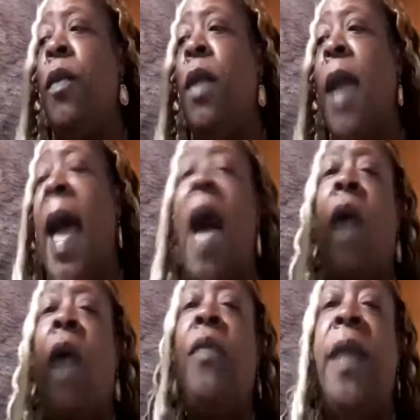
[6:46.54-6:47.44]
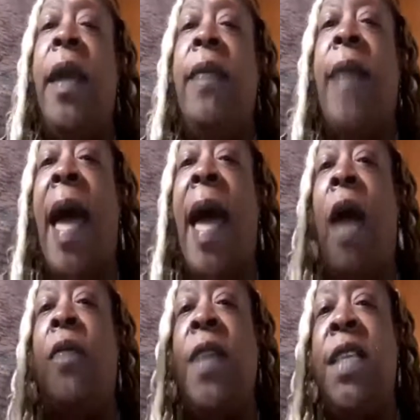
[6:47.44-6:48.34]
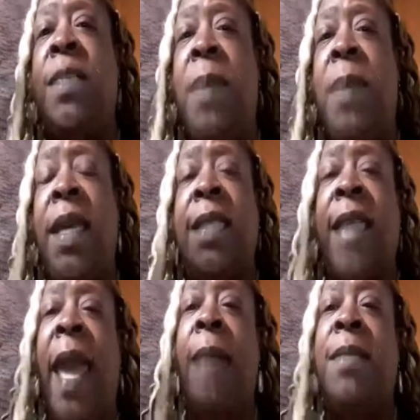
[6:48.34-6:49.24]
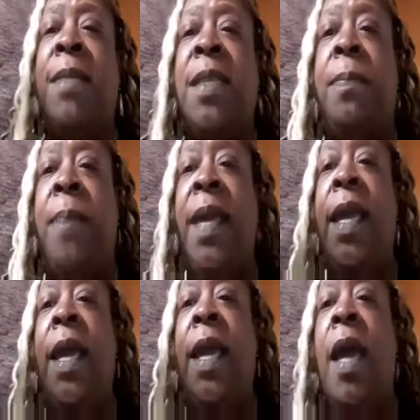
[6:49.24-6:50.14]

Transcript: how these beings came to be